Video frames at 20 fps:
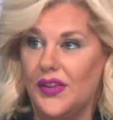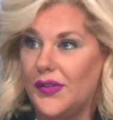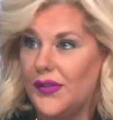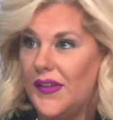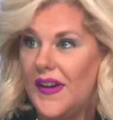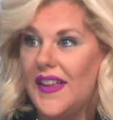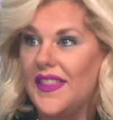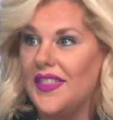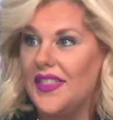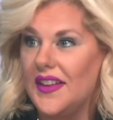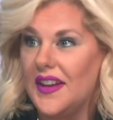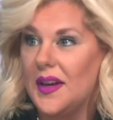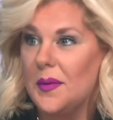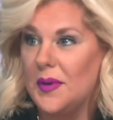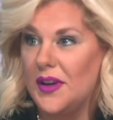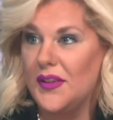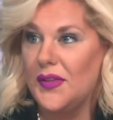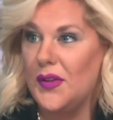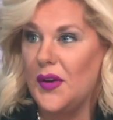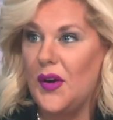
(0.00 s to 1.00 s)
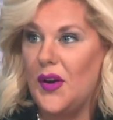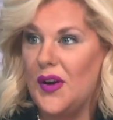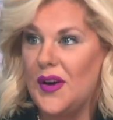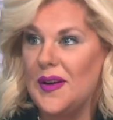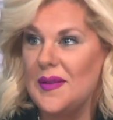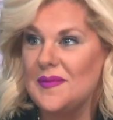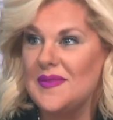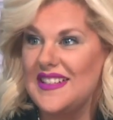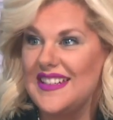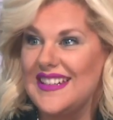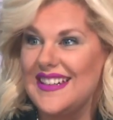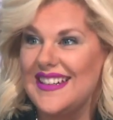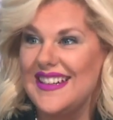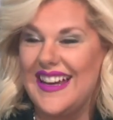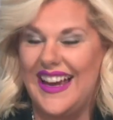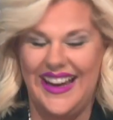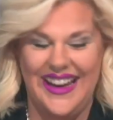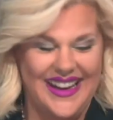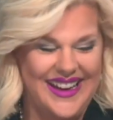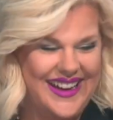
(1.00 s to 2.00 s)
fun thing about the
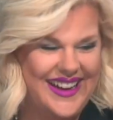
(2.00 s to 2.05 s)
RMD.